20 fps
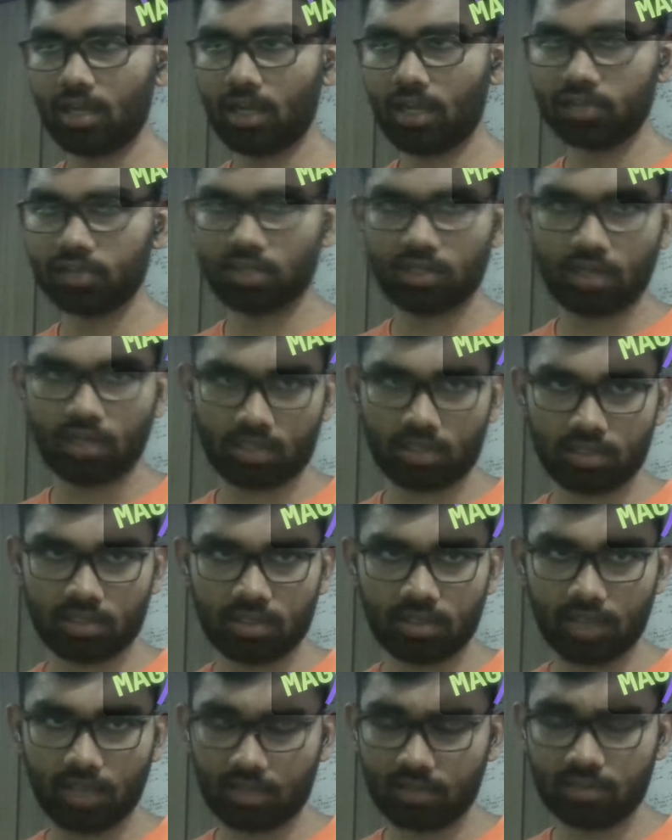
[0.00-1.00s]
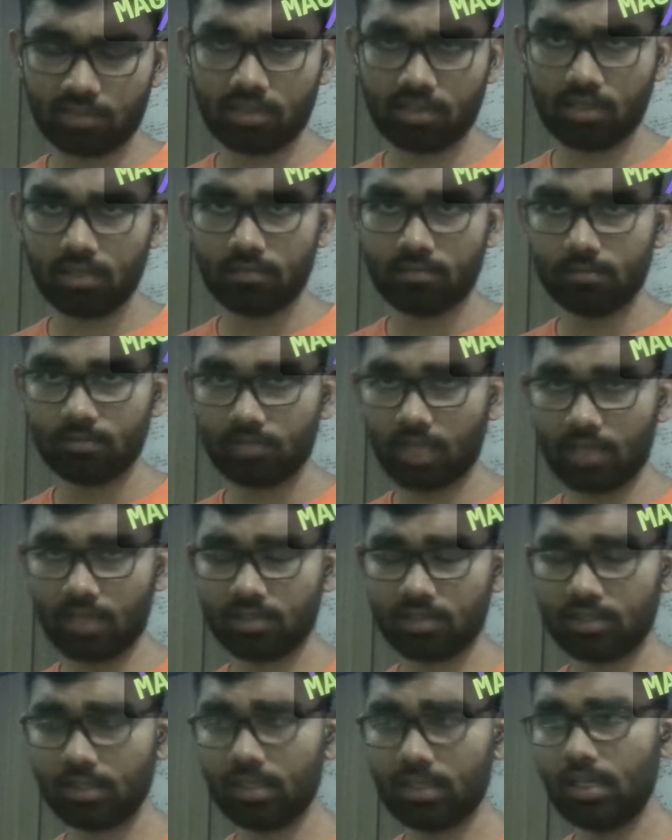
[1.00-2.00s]
index and text
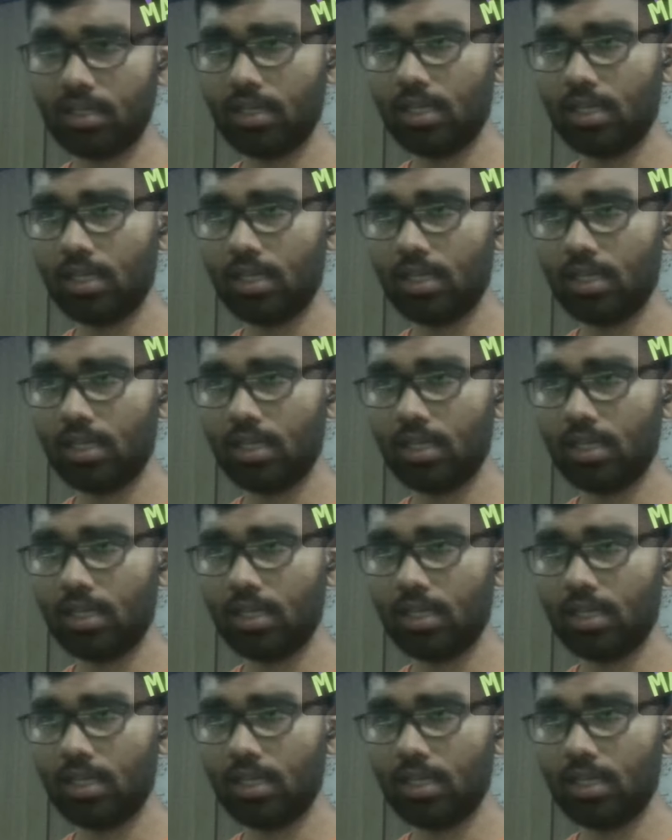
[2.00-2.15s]
test.